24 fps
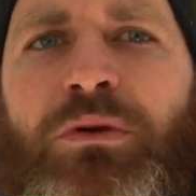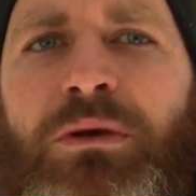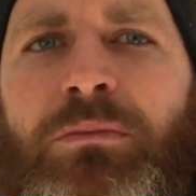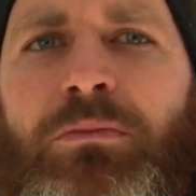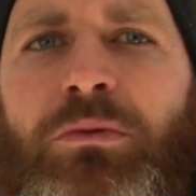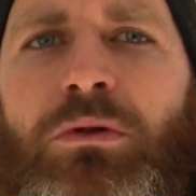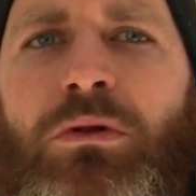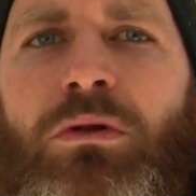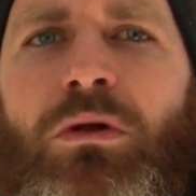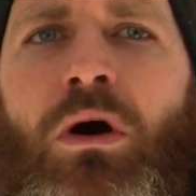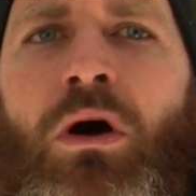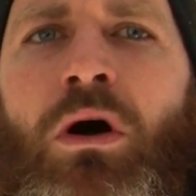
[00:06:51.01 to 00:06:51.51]

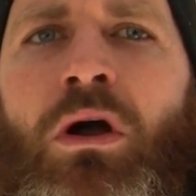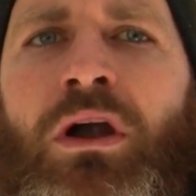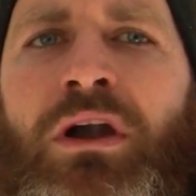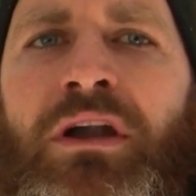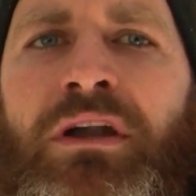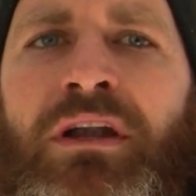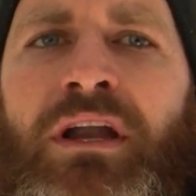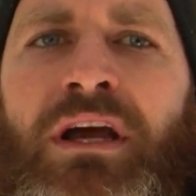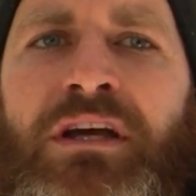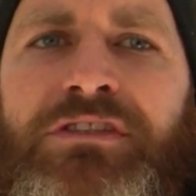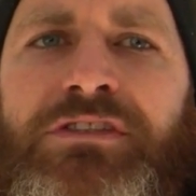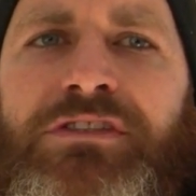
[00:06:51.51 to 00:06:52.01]
people
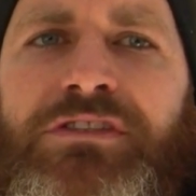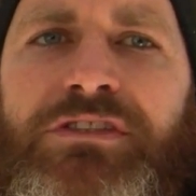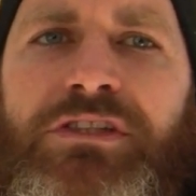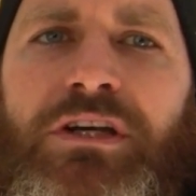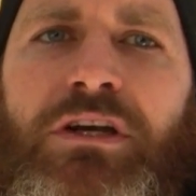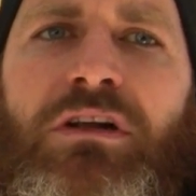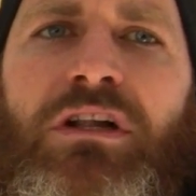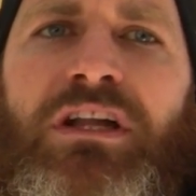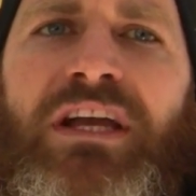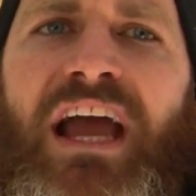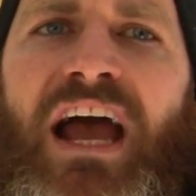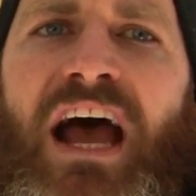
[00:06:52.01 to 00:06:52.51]
aren't
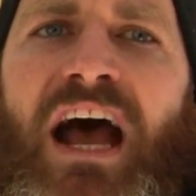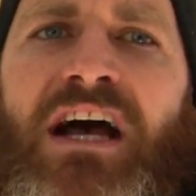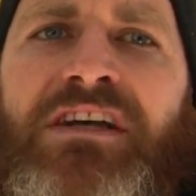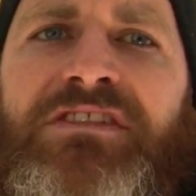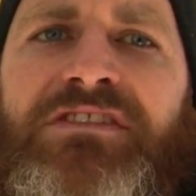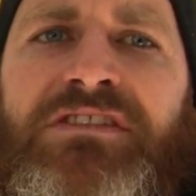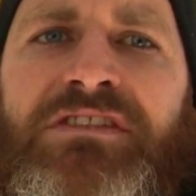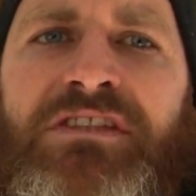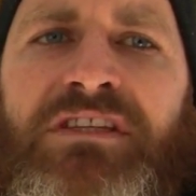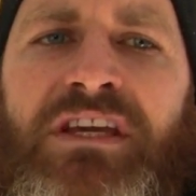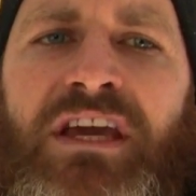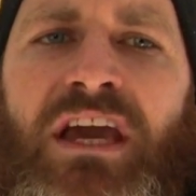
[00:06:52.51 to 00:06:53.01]
necessarily
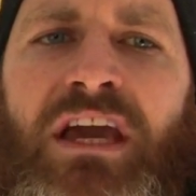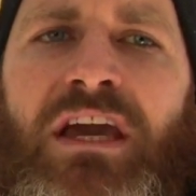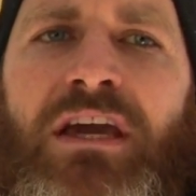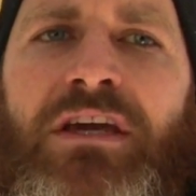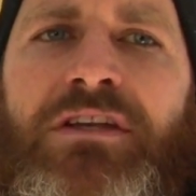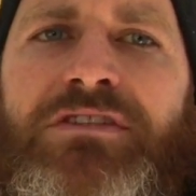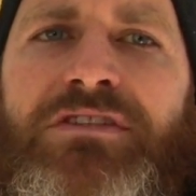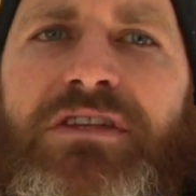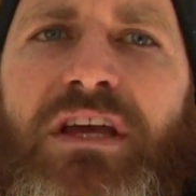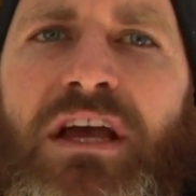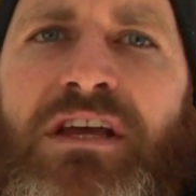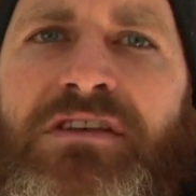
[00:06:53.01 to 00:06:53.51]
as
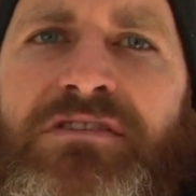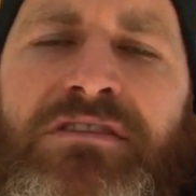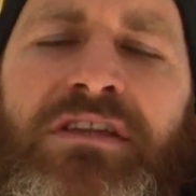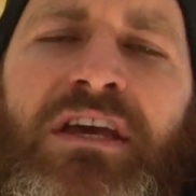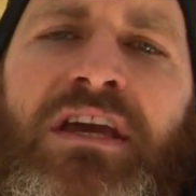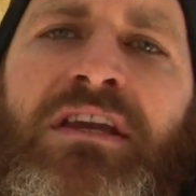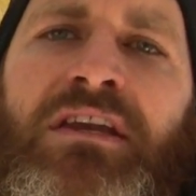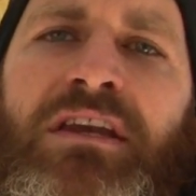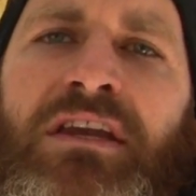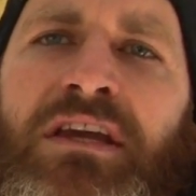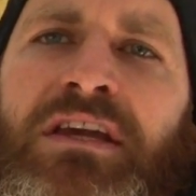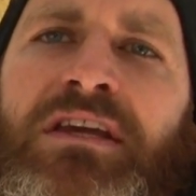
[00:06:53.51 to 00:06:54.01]
engaged as
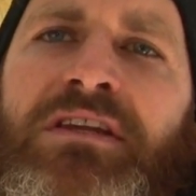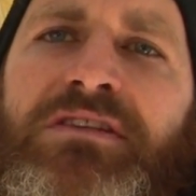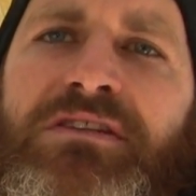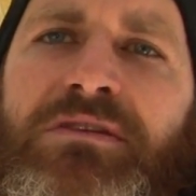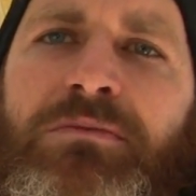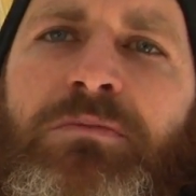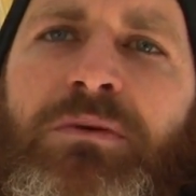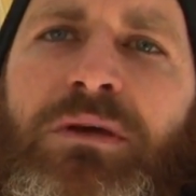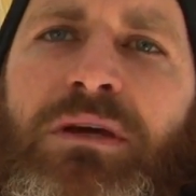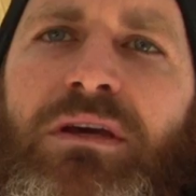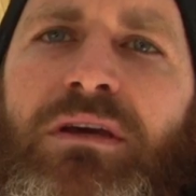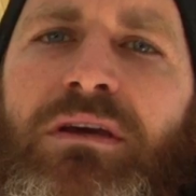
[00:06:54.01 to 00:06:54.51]
they need
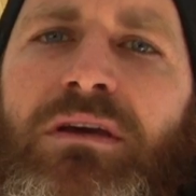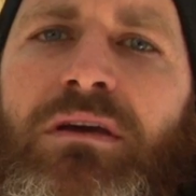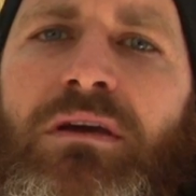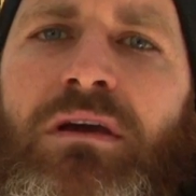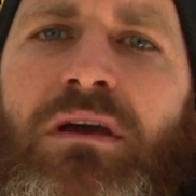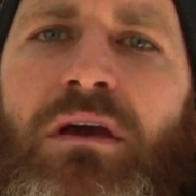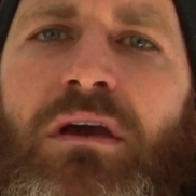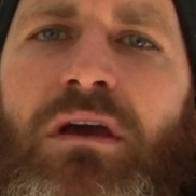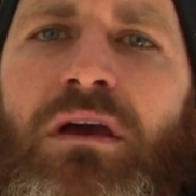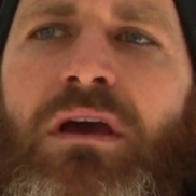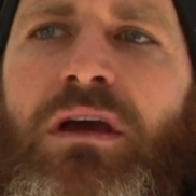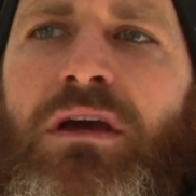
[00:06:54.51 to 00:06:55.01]
to
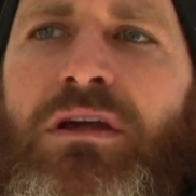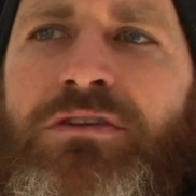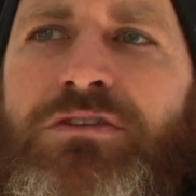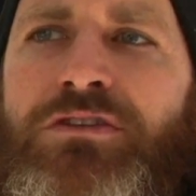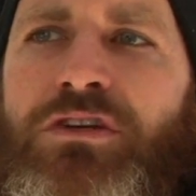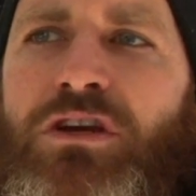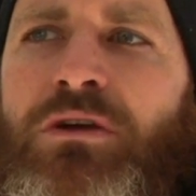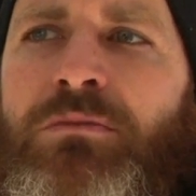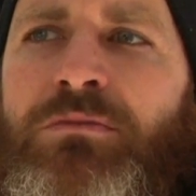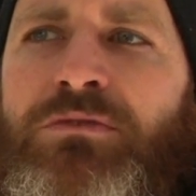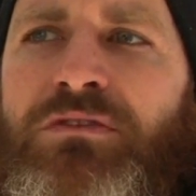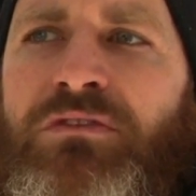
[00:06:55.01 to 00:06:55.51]
be in
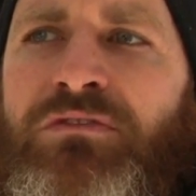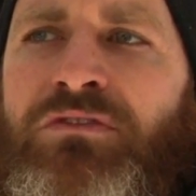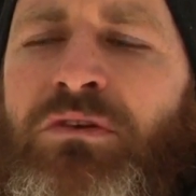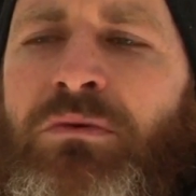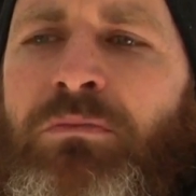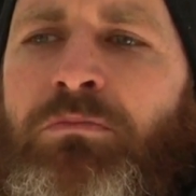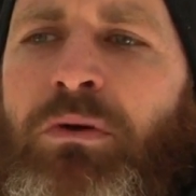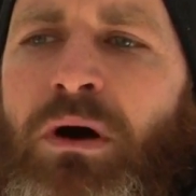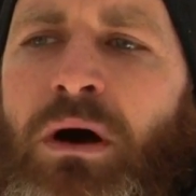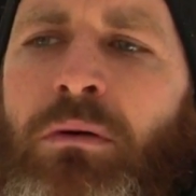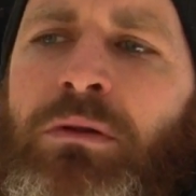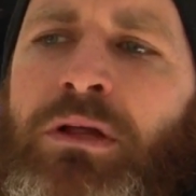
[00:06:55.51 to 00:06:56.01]
terms of the
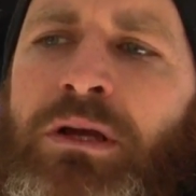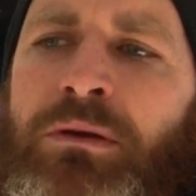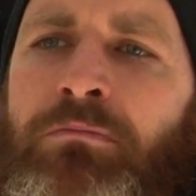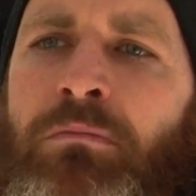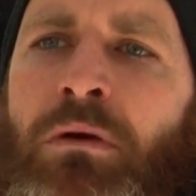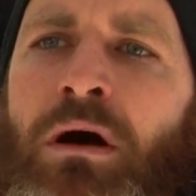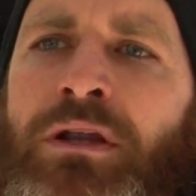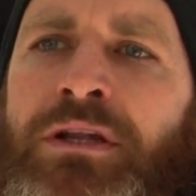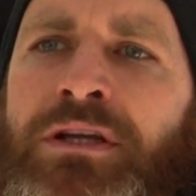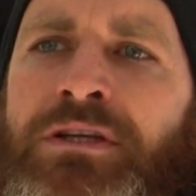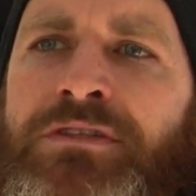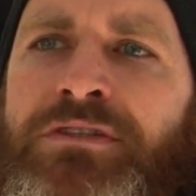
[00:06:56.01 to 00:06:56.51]
public
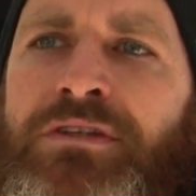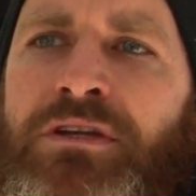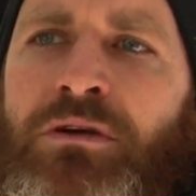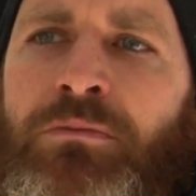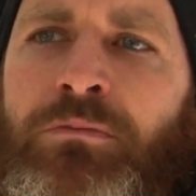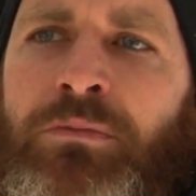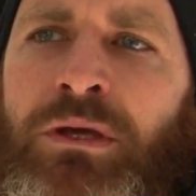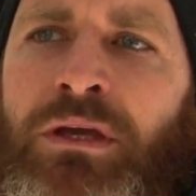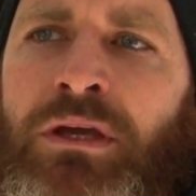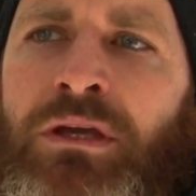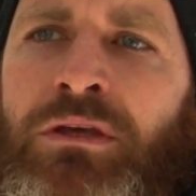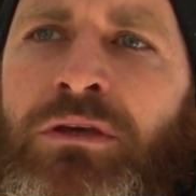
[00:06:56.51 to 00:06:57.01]
monies that
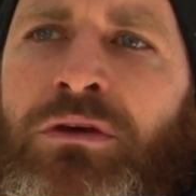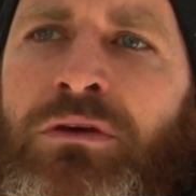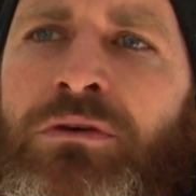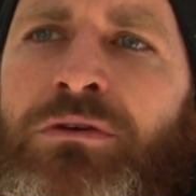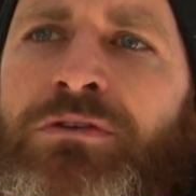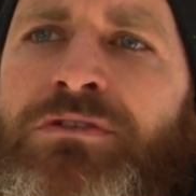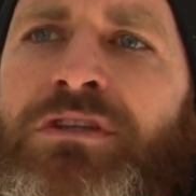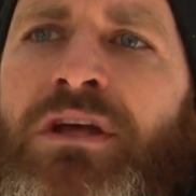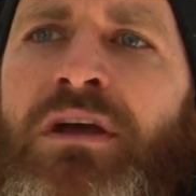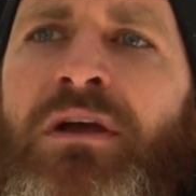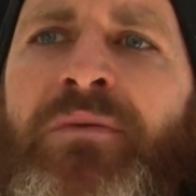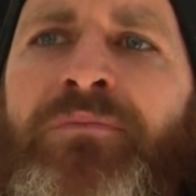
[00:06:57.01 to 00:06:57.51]
are being
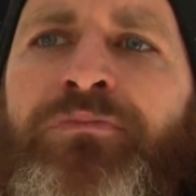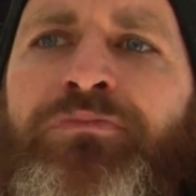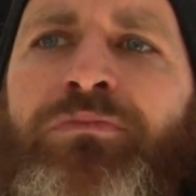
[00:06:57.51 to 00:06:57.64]
used.